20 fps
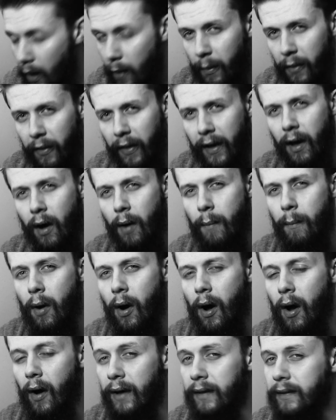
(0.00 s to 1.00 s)
But they are
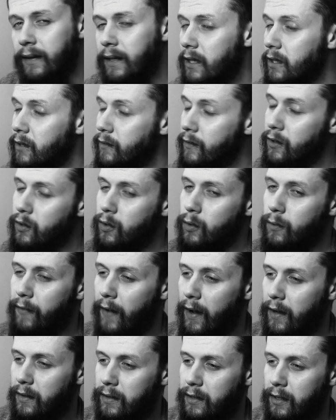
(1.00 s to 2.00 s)
my ideas for
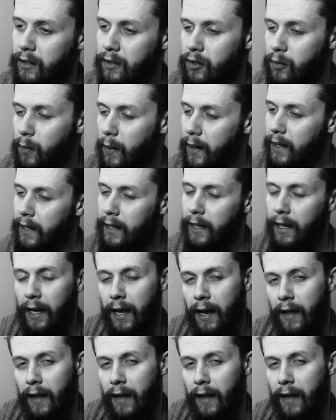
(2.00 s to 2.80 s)
2020.